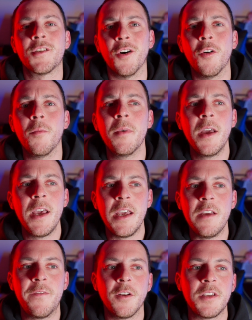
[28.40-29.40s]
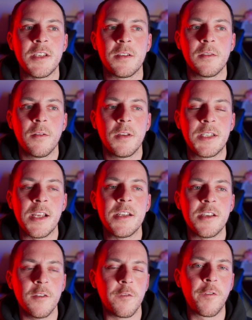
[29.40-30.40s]
home, he felt this
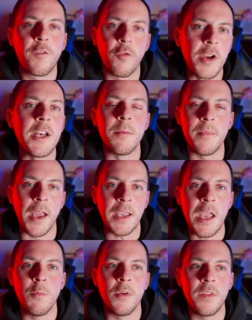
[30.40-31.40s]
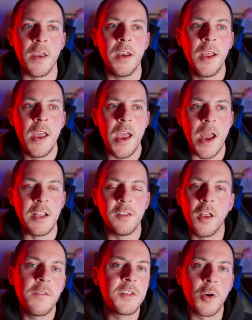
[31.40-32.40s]
sense of freedom that came with it, and he
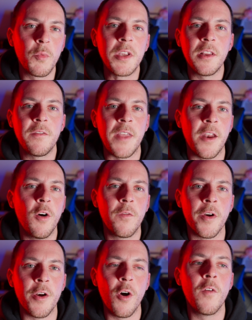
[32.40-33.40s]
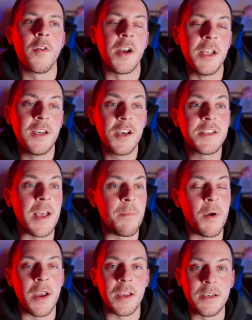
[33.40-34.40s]
loves to relive that over and over, and he does that
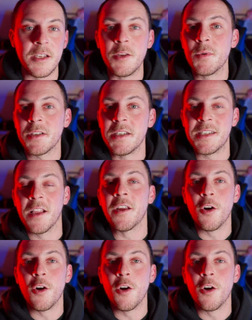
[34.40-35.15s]
by continuously selling